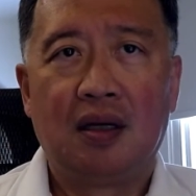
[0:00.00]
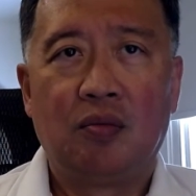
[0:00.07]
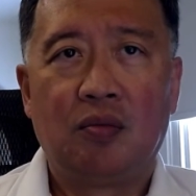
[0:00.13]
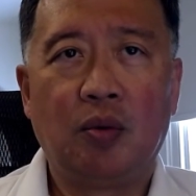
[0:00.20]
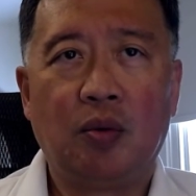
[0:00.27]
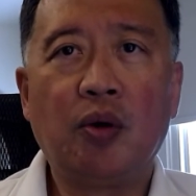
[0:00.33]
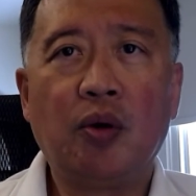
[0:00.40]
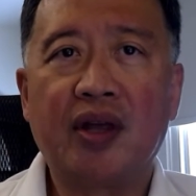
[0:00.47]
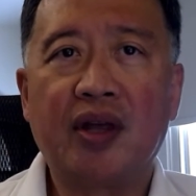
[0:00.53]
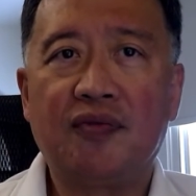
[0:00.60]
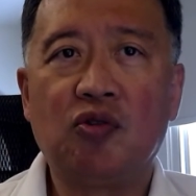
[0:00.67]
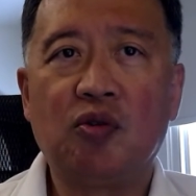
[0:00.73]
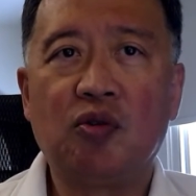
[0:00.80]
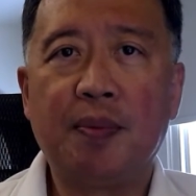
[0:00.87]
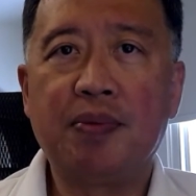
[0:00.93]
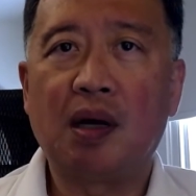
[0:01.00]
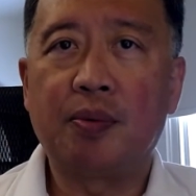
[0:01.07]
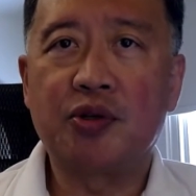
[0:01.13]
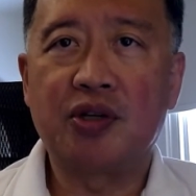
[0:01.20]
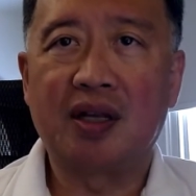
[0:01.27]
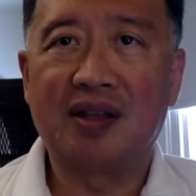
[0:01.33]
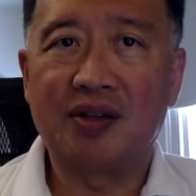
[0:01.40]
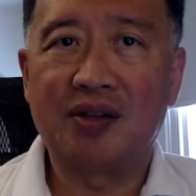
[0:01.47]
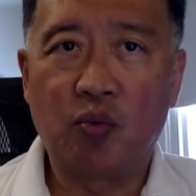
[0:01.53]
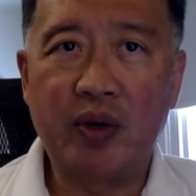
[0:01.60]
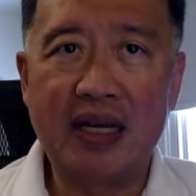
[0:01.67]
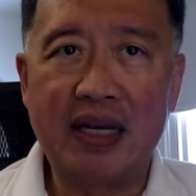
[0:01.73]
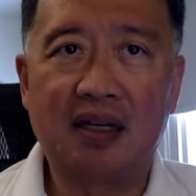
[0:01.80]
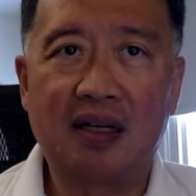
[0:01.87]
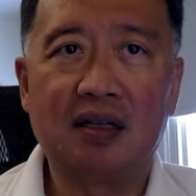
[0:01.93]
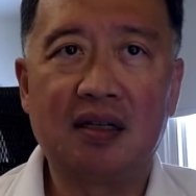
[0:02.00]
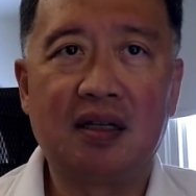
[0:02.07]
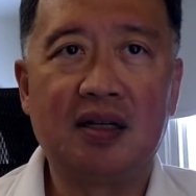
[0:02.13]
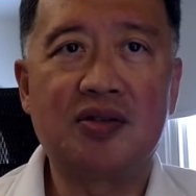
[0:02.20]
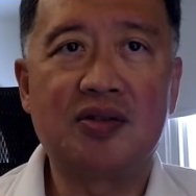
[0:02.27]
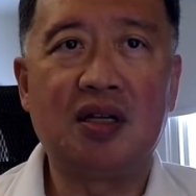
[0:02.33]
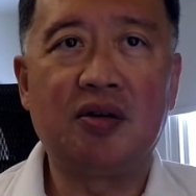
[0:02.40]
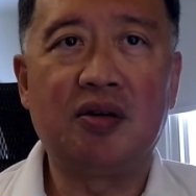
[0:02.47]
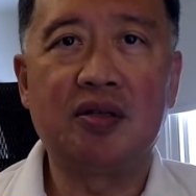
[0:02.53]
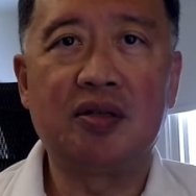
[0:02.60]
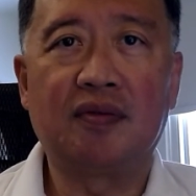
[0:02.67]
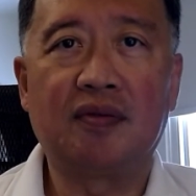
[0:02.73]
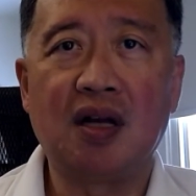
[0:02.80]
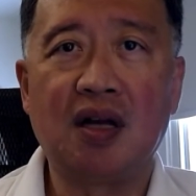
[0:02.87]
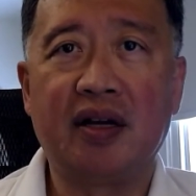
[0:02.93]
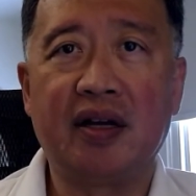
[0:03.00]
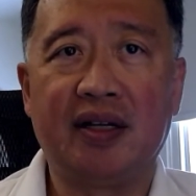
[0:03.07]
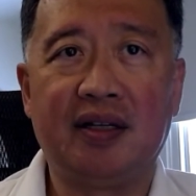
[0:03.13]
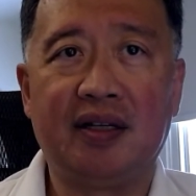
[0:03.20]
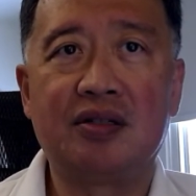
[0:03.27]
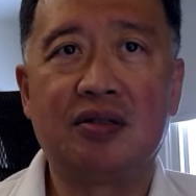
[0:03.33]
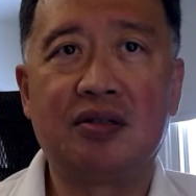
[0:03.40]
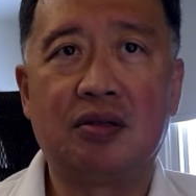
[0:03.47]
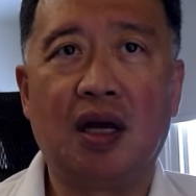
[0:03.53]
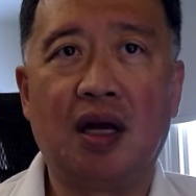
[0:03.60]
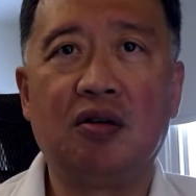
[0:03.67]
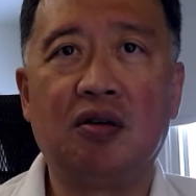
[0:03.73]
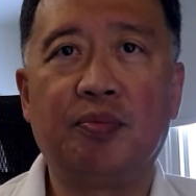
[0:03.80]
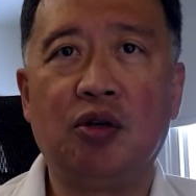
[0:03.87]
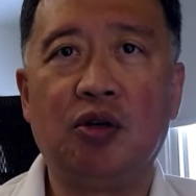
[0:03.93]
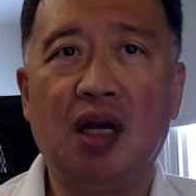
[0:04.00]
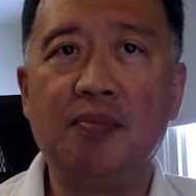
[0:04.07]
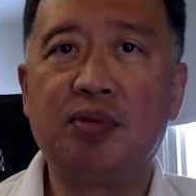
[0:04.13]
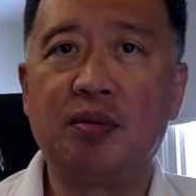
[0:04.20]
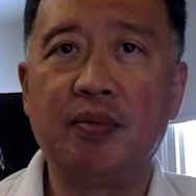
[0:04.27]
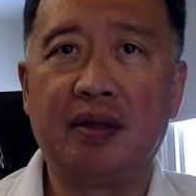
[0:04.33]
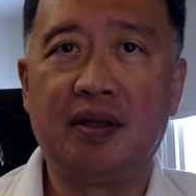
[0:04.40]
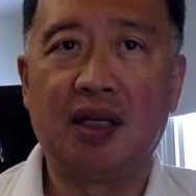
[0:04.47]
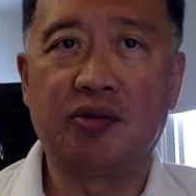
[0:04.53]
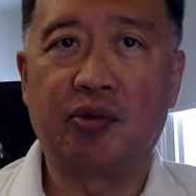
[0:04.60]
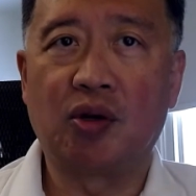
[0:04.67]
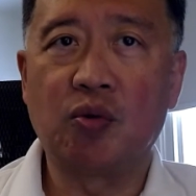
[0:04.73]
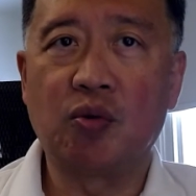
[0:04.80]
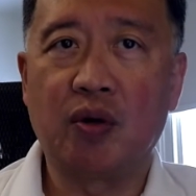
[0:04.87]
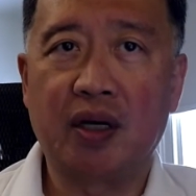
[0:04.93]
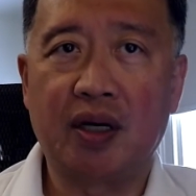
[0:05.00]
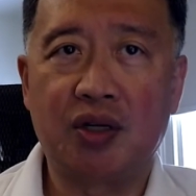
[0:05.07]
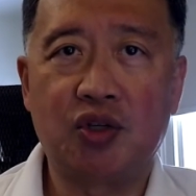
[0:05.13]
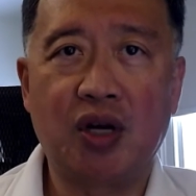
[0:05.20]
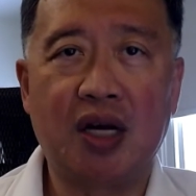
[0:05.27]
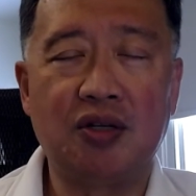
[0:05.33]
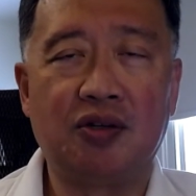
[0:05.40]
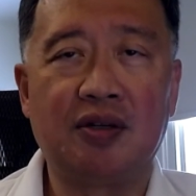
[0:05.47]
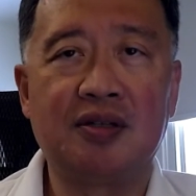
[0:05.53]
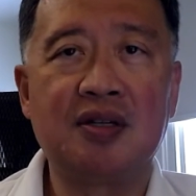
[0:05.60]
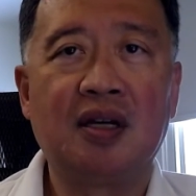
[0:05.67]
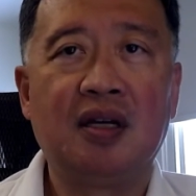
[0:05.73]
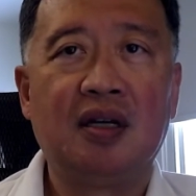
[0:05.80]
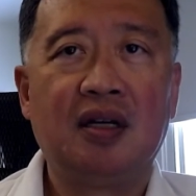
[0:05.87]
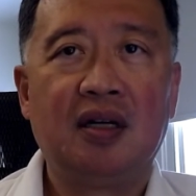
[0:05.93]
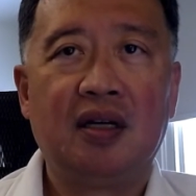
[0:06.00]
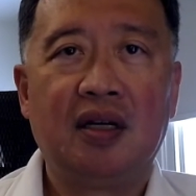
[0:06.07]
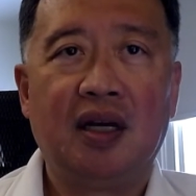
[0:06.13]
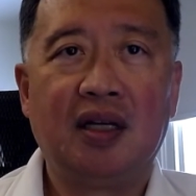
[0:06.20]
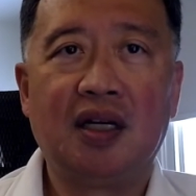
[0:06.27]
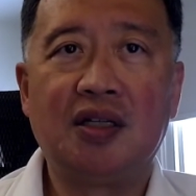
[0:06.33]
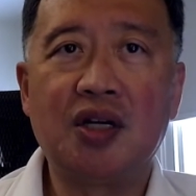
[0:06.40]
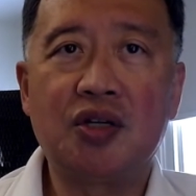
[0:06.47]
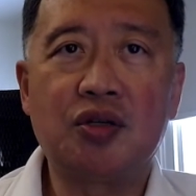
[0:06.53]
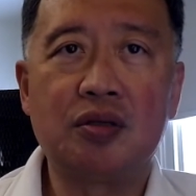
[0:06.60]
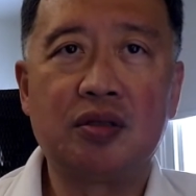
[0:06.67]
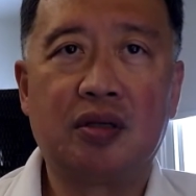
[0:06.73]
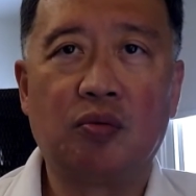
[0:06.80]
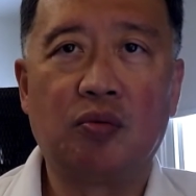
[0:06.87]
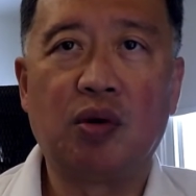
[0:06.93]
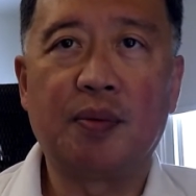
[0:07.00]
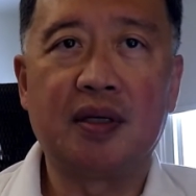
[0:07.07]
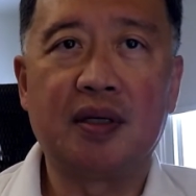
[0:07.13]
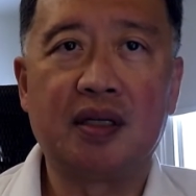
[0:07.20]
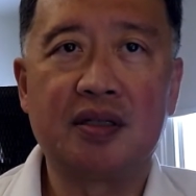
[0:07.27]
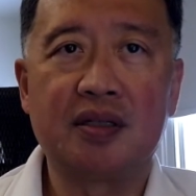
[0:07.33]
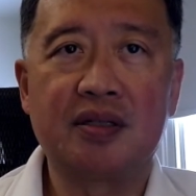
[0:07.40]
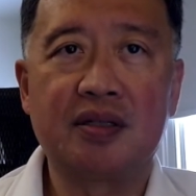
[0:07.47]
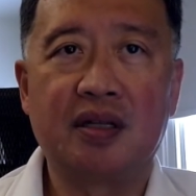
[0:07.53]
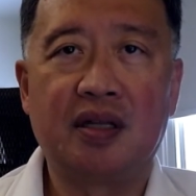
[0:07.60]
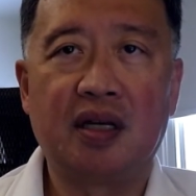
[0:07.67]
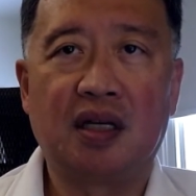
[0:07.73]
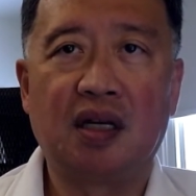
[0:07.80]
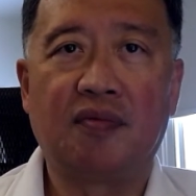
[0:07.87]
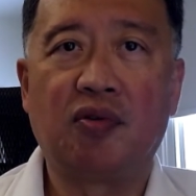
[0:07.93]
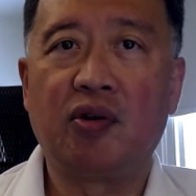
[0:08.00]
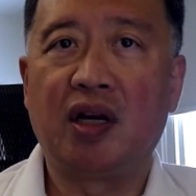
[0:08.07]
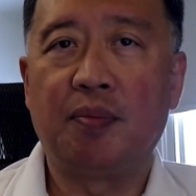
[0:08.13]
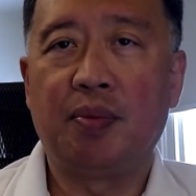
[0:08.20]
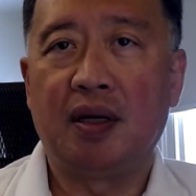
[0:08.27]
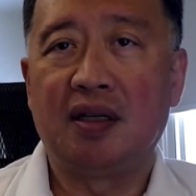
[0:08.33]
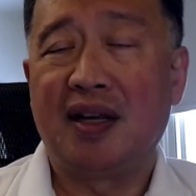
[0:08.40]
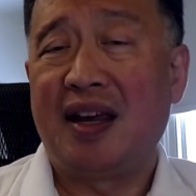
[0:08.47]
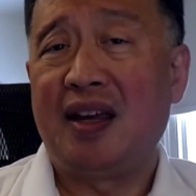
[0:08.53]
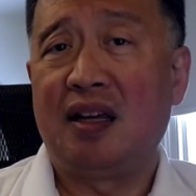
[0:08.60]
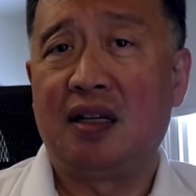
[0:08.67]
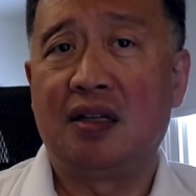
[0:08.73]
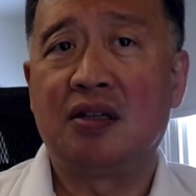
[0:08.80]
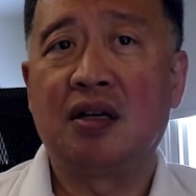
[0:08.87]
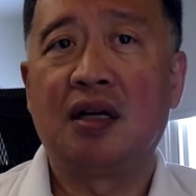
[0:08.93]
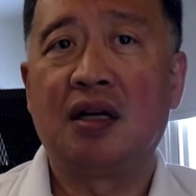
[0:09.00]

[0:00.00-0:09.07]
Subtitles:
We will therefore be publishing this week a series of guides to help you implement these required changes, in addition to the webinars that have already been aired.